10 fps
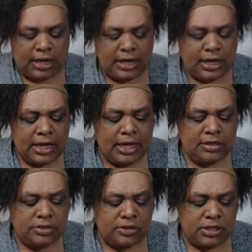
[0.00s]
Like,
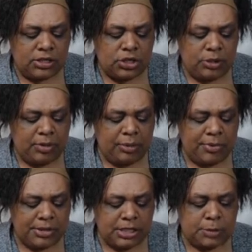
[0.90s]
so this could be a
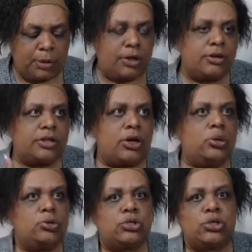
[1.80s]
business partner that
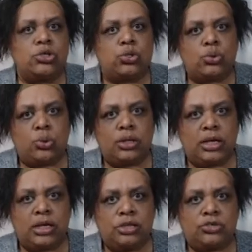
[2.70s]
owns
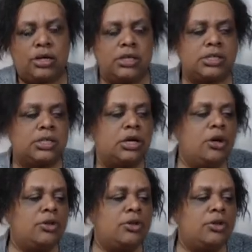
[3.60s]
controlling interest.